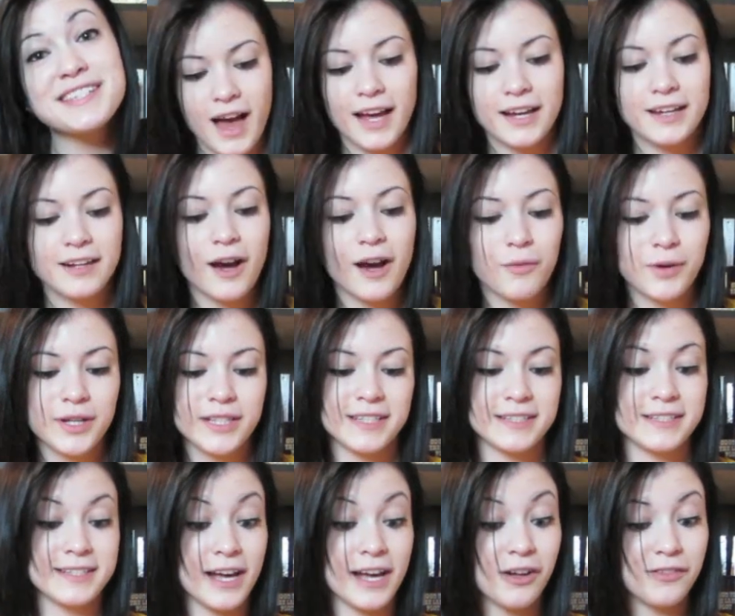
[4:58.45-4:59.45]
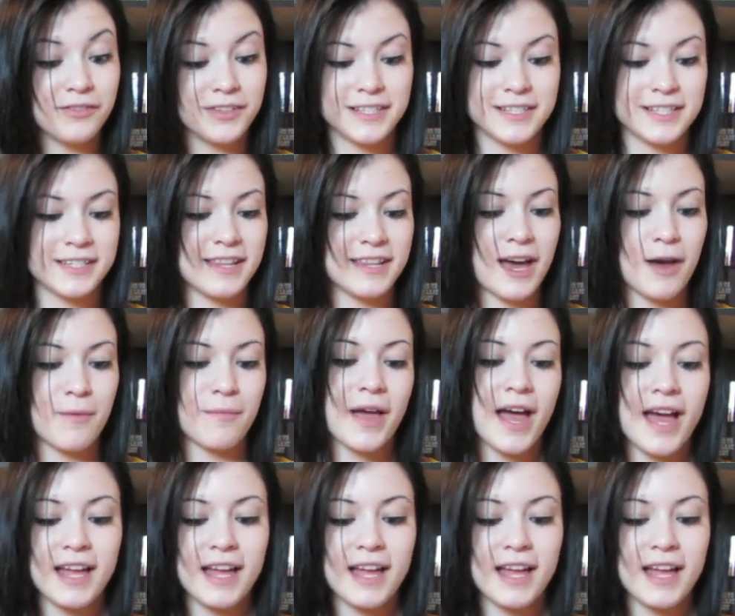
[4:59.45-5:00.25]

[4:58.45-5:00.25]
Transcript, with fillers: I cannot wait to delve into them